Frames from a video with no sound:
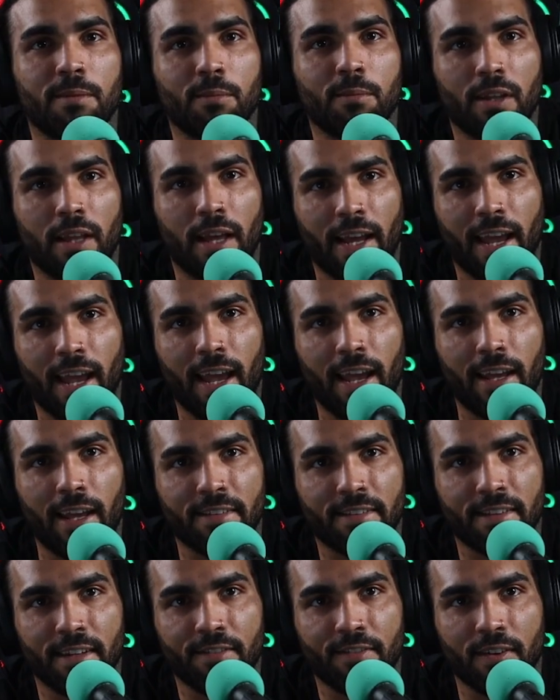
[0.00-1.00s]
We're like, hey,
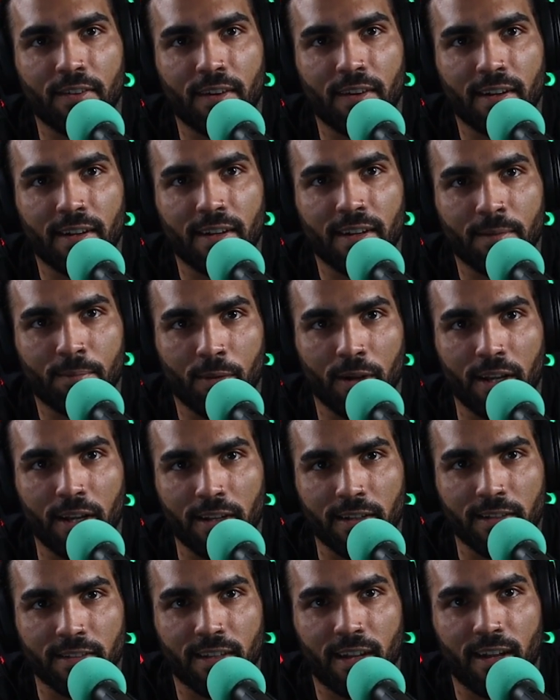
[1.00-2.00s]
instead of bringing
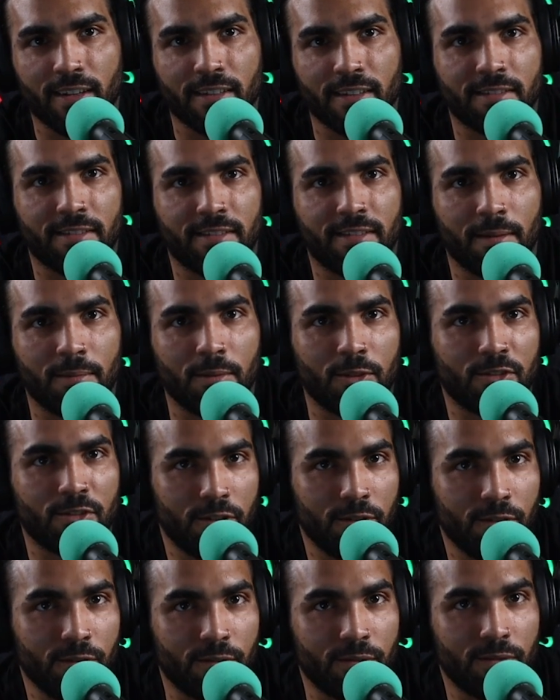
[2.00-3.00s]
us on as
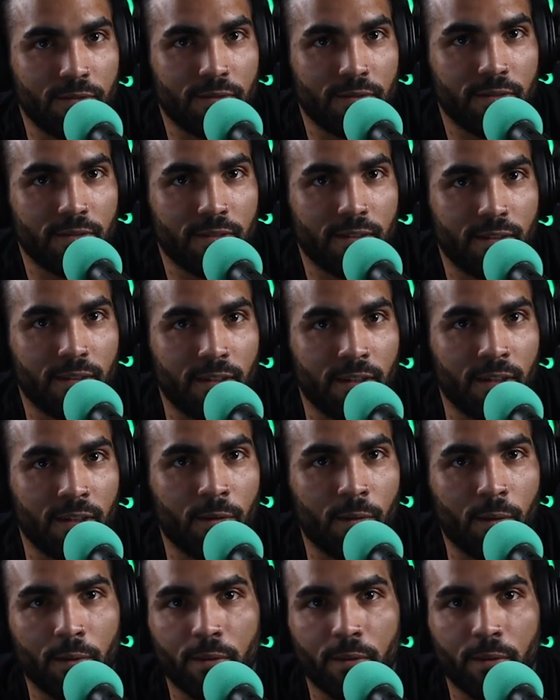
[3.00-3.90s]
W-2s, we would